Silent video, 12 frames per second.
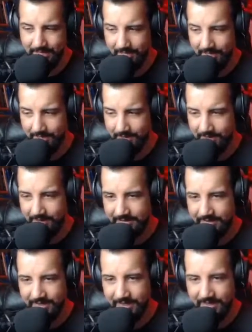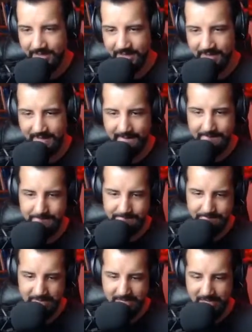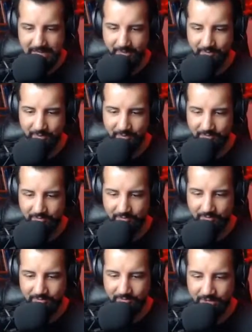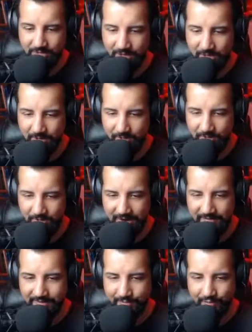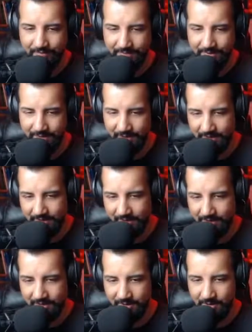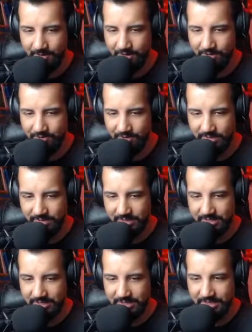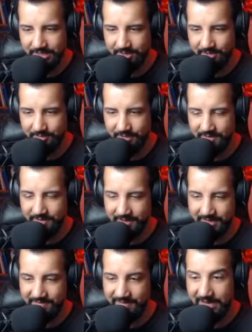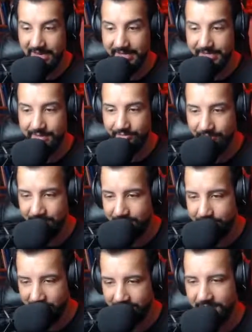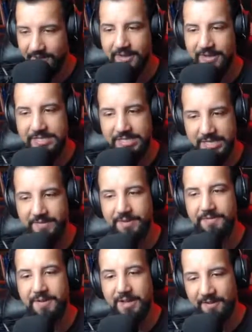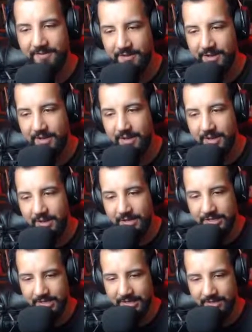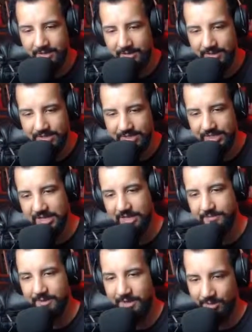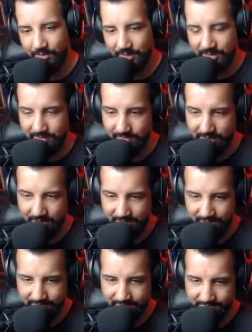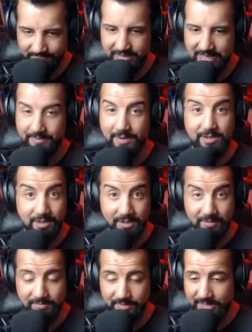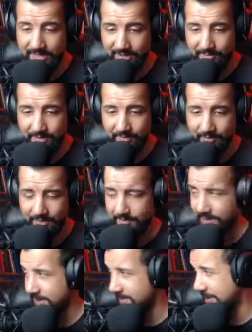Crafting. I will toggle craftable. Go to drugs. Psycho buff. I have 93 buff out and 75 psycho. Let's see how much we can make. How much psycho buff we can make, that